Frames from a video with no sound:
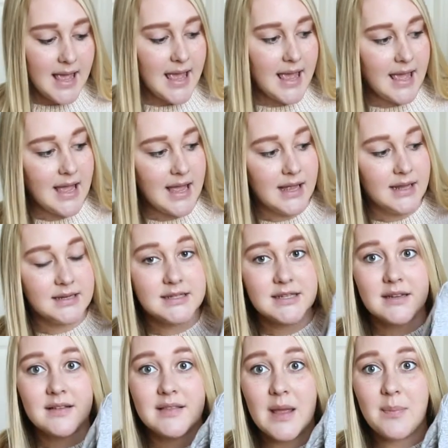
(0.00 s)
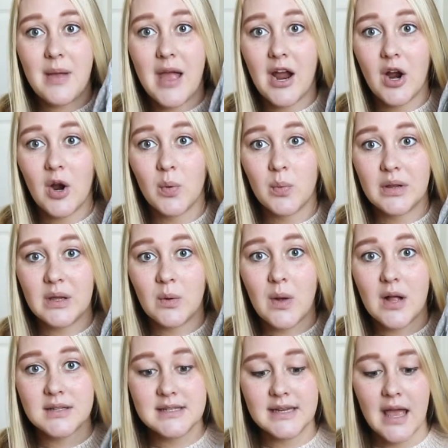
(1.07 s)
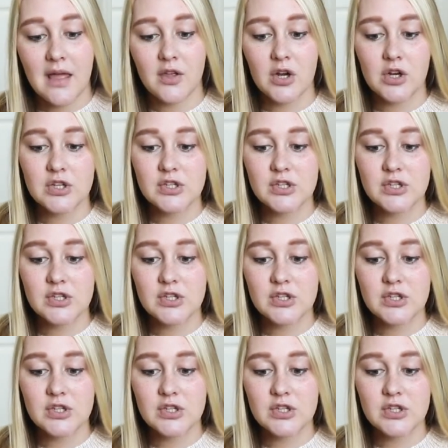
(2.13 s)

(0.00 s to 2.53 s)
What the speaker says: and they pair really well together.